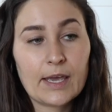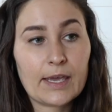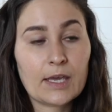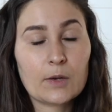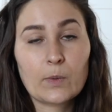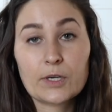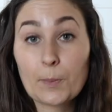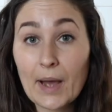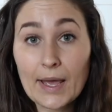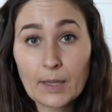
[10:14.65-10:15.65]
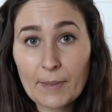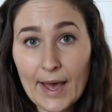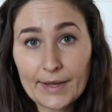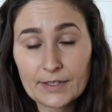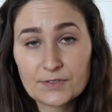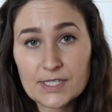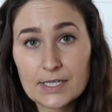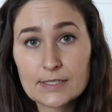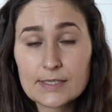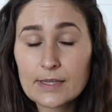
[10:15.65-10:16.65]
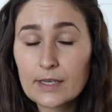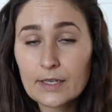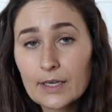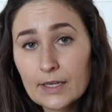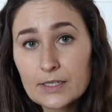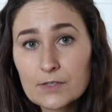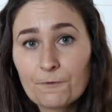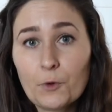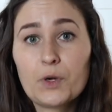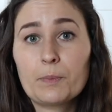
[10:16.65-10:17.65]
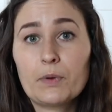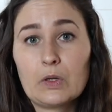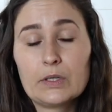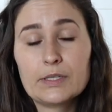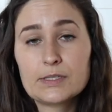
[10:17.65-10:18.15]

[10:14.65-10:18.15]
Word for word: And when you're buying a packet of seeds, it, it is affordable.